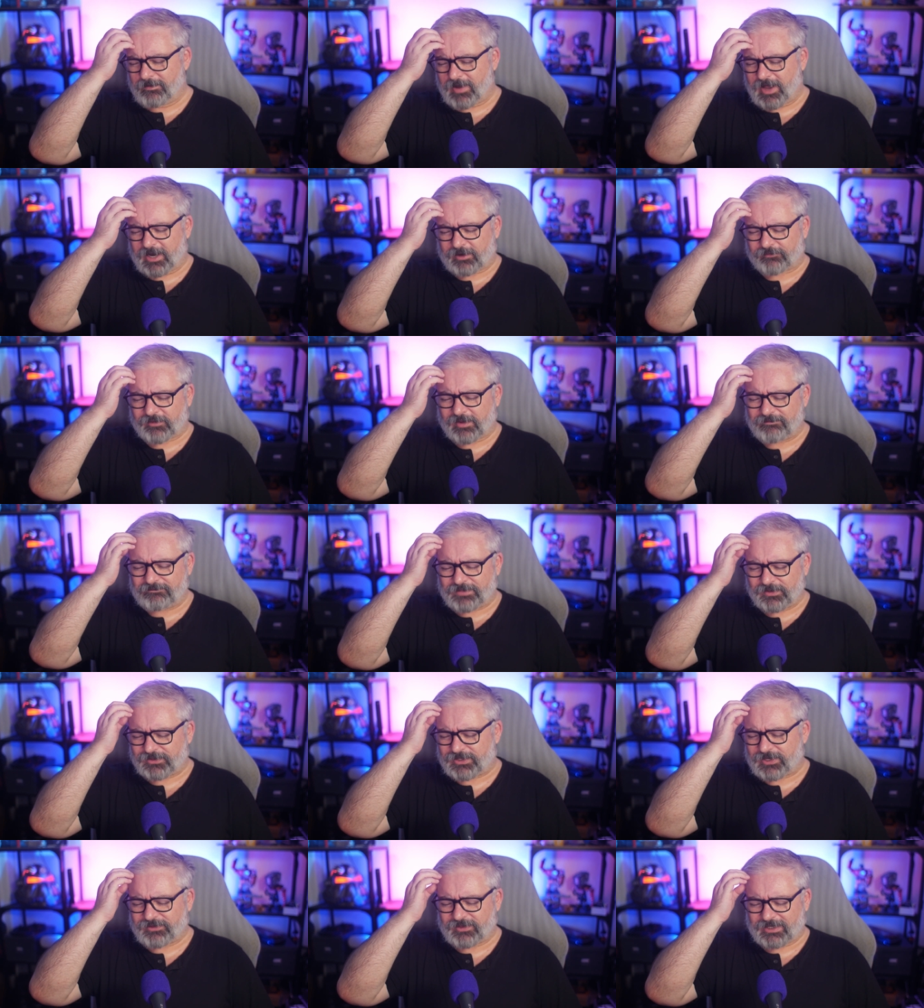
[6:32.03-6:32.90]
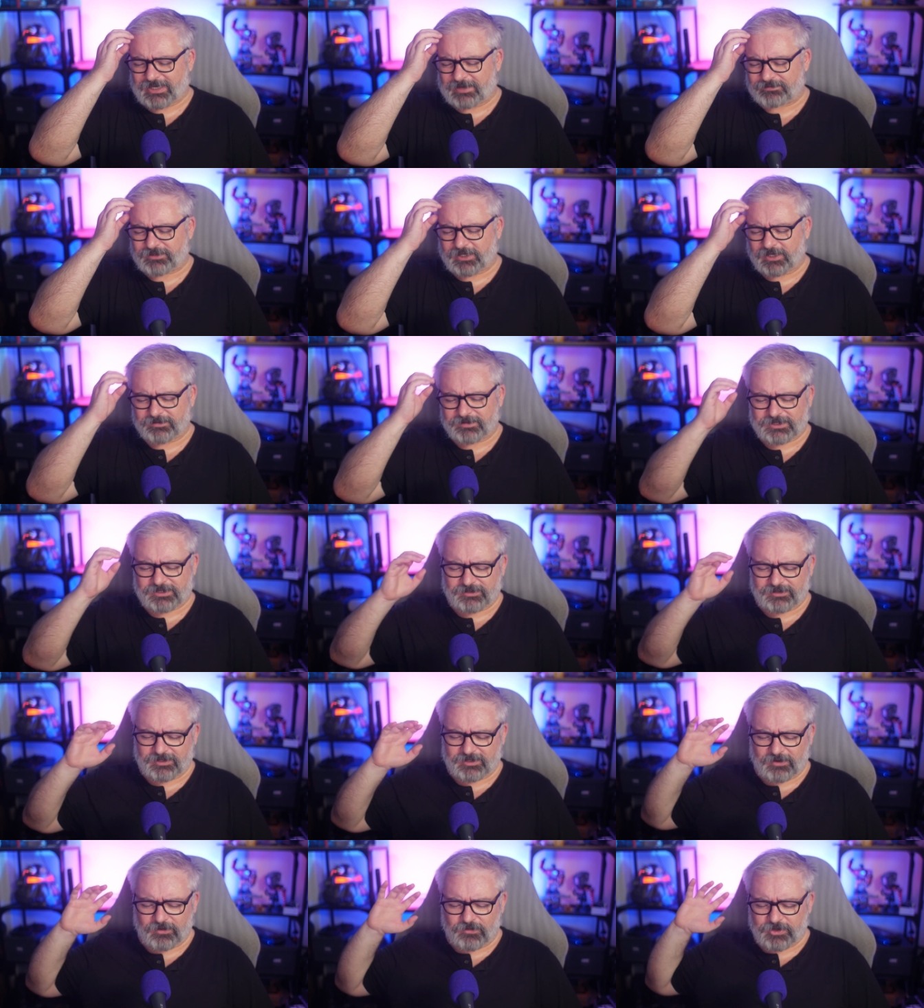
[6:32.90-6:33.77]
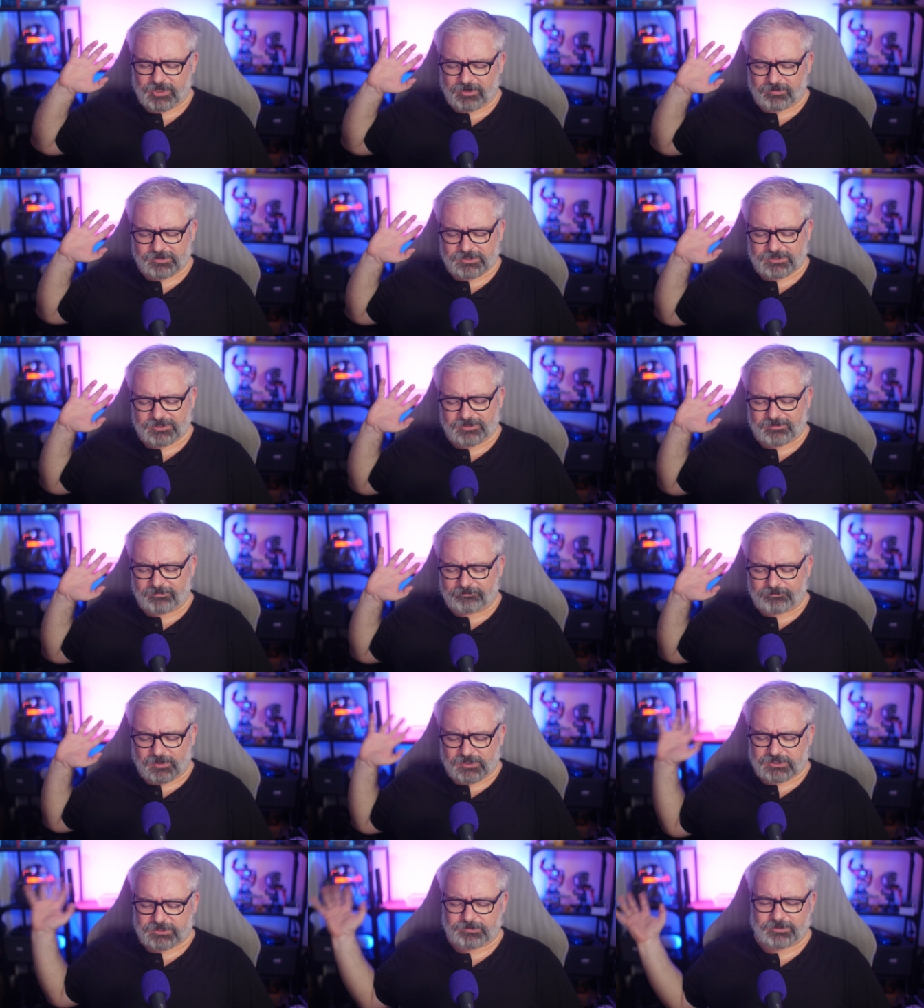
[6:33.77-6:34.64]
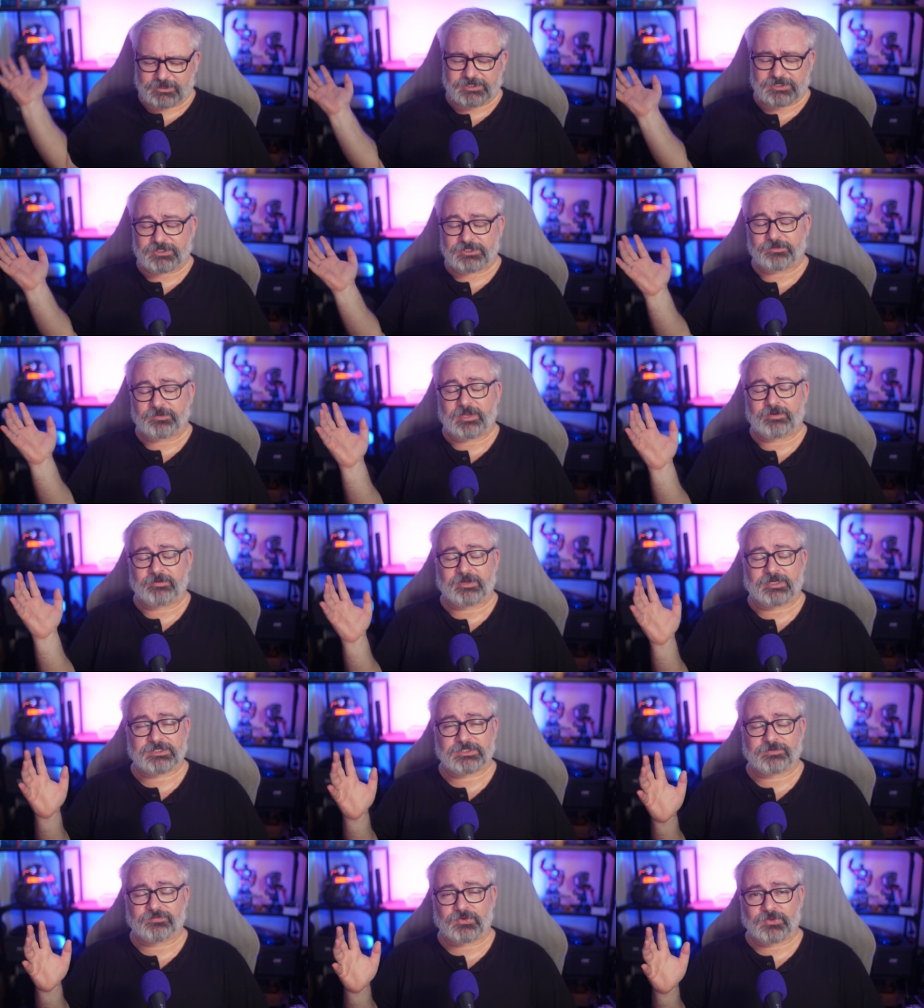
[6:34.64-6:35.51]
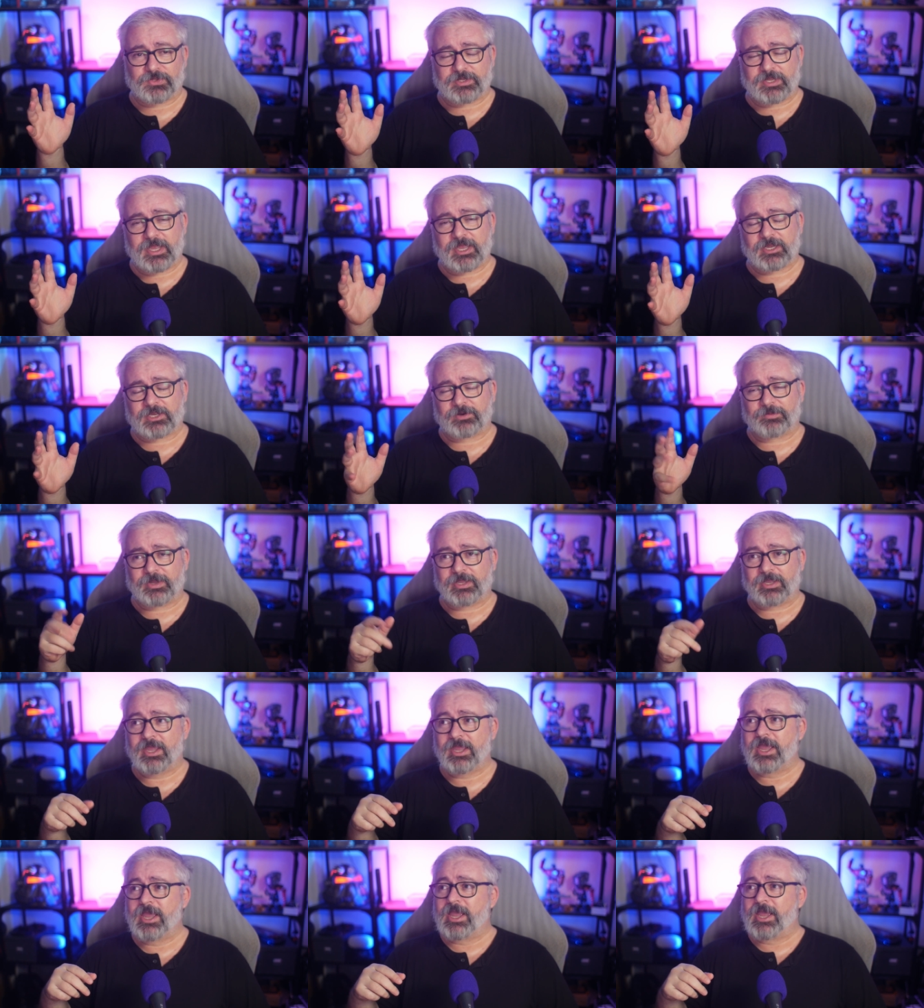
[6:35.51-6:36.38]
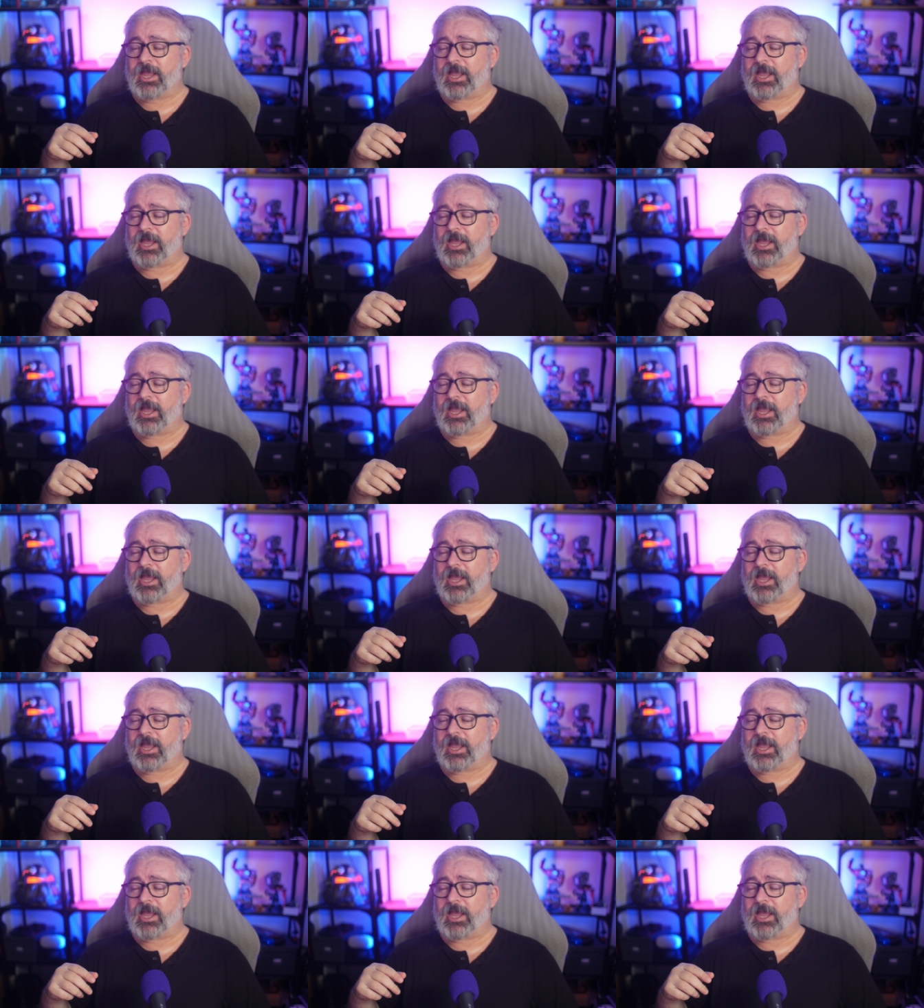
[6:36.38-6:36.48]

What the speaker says: microphone built in the laptop, so the audio is impossible to listen to anyway because of all the echoing.